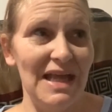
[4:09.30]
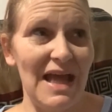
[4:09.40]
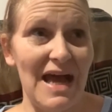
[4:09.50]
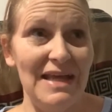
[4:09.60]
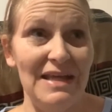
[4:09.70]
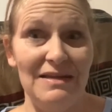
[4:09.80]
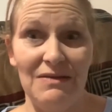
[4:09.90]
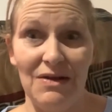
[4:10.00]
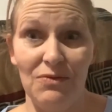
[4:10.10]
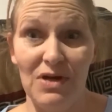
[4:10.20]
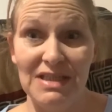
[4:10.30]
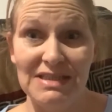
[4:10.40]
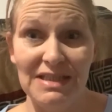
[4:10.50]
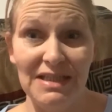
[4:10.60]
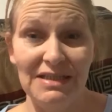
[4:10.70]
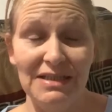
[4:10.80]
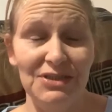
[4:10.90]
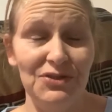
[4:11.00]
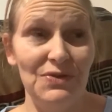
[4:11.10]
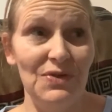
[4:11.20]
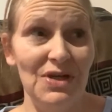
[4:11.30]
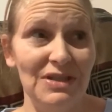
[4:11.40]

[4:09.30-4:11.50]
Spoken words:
I was addicted to,